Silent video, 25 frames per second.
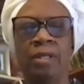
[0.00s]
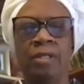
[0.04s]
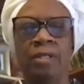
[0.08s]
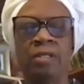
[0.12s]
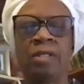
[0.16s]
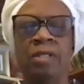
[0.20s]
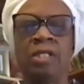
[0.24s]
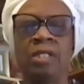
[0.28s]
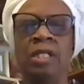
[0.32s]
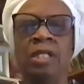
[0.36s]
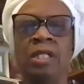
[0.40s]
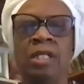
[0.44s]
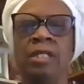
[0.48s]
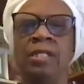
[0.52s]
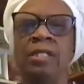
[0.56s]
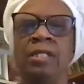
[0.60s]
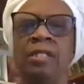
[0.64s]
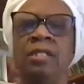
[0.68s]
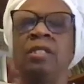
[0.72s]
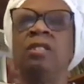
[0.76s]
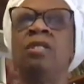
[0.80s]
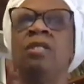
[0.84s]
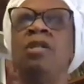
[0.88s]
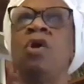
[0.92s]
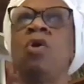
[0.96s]
So just
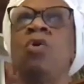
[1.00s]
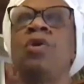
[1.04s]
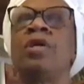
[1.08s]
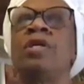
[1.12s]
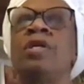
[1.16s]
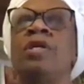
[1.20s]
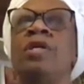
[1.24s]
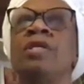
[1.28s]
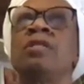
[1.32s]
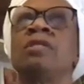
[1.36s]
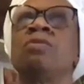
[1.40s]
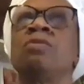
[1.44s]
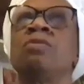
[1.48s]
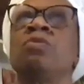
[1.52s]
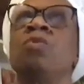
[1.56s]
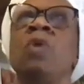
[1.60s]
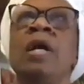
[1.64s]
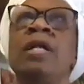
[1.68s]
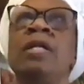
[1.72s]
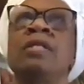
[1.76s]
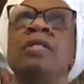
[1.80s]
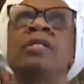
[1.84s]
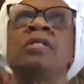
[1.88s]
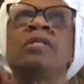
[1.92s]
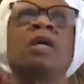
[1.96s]
notice
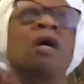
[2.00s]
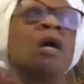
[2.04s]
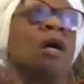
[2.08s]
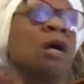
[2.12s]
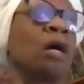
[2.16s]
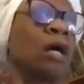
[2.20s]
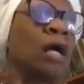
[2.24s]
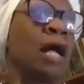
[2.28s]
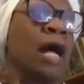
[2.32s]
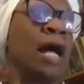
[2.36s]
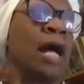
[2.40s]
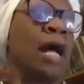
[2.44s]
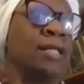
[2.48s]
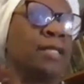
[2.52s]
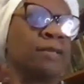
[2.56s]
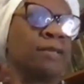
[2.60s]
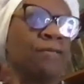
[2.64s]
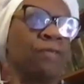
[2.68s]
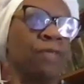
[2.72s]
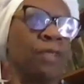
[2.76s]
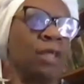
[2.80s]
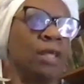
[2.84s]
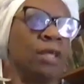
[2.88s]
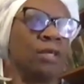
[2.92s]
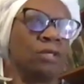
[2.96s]
what kinds
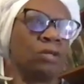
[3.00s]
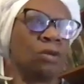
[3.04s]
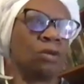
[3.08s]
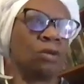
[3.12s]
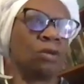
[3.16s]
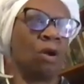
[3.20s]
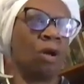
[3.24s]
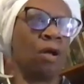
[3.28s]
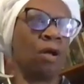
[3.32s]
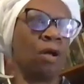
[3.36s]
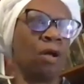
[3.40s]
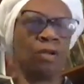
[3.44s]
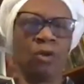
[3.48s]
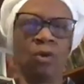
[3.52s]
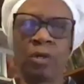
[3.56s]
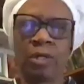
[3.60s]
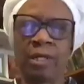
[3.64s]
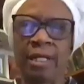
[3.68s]
of things are on your